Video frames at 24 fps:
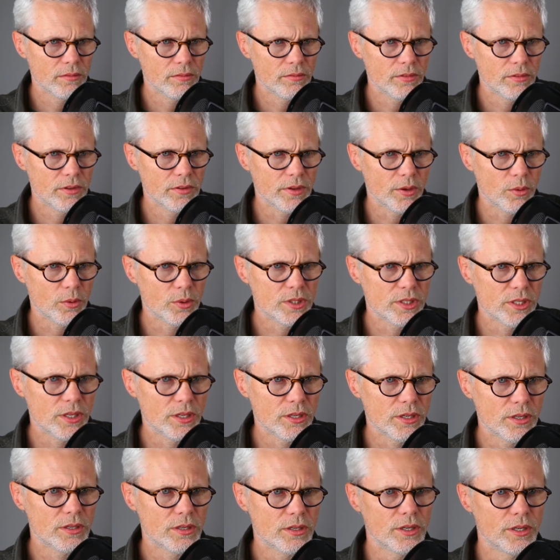Vivek, what's the
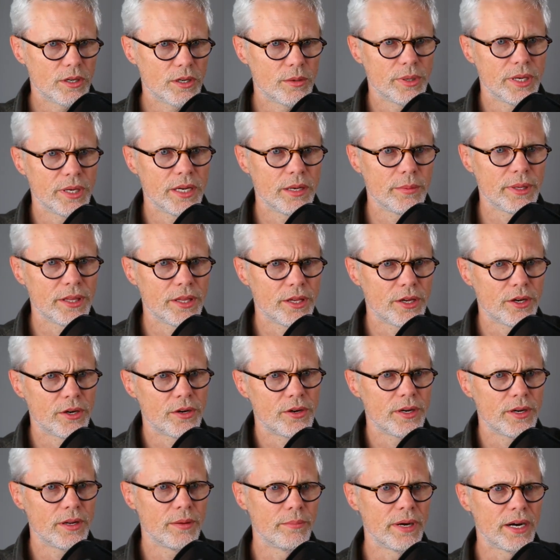your opinion about the
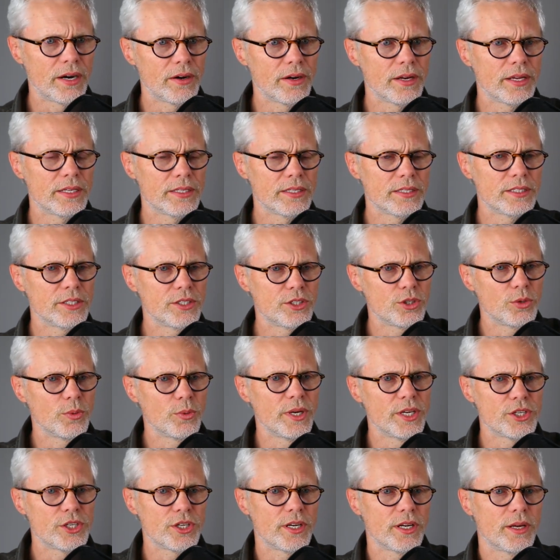current American
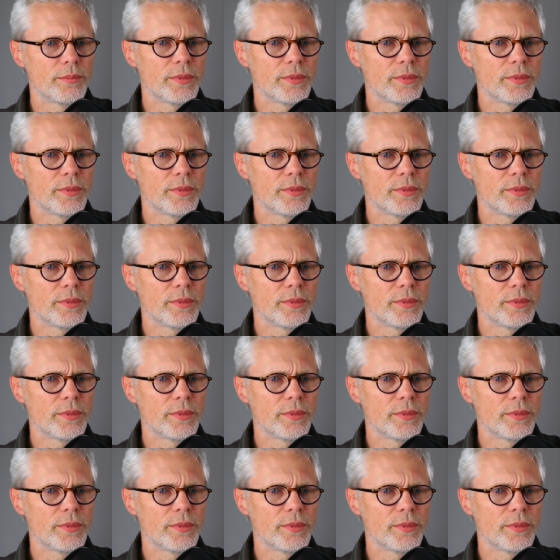situation.